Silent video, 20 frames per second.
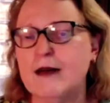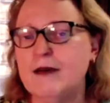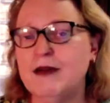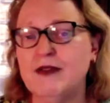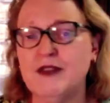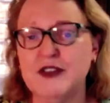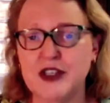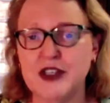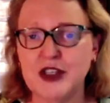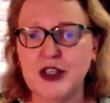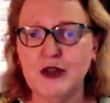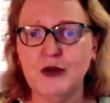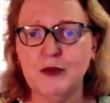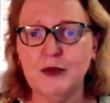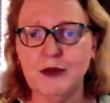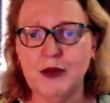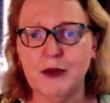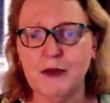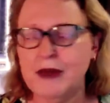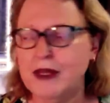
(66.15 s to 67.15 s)
I mean, if it's a newer
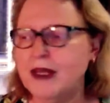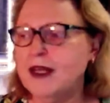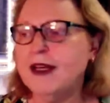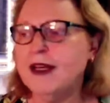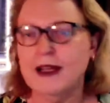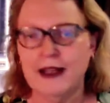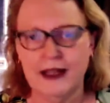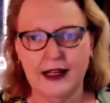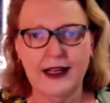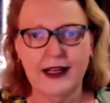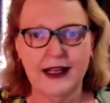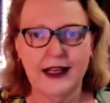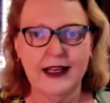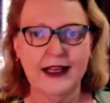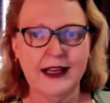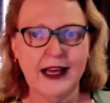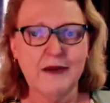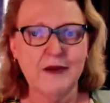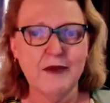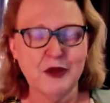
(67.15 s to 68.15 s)
property,
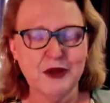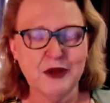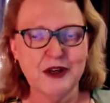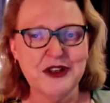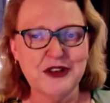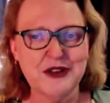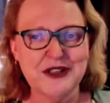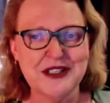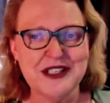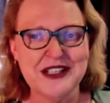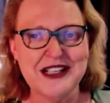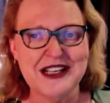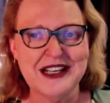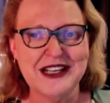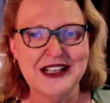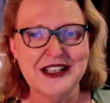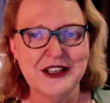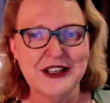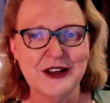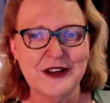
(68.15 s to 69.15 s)
get more interested
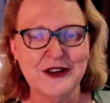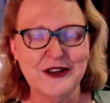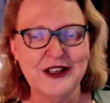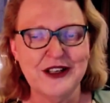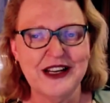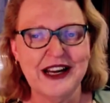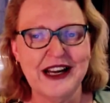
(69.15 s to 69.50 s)
in, you know,